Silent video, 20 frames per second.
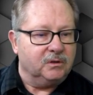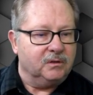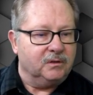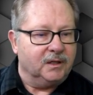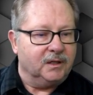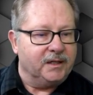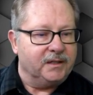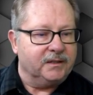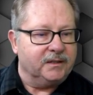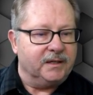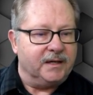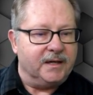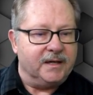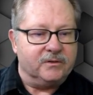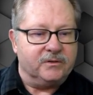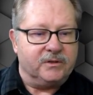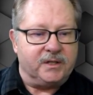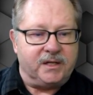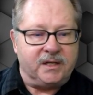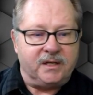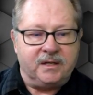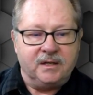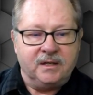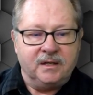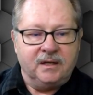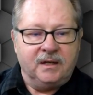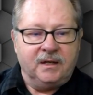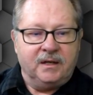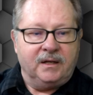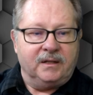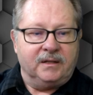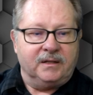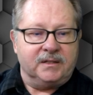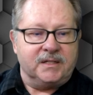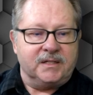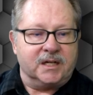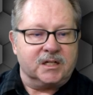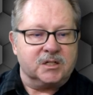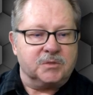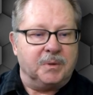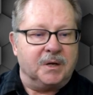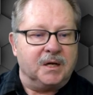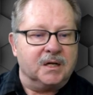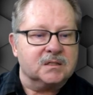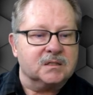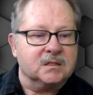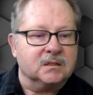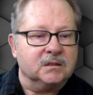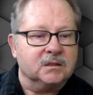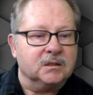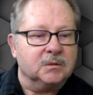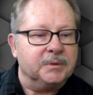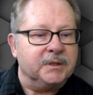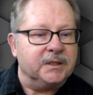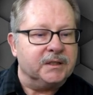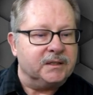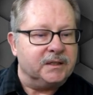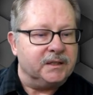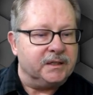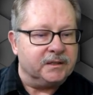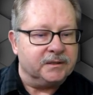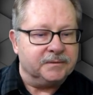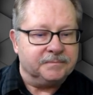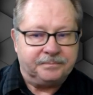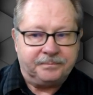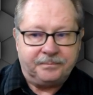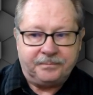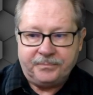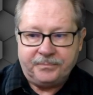lengthen out the the text box a little bit there.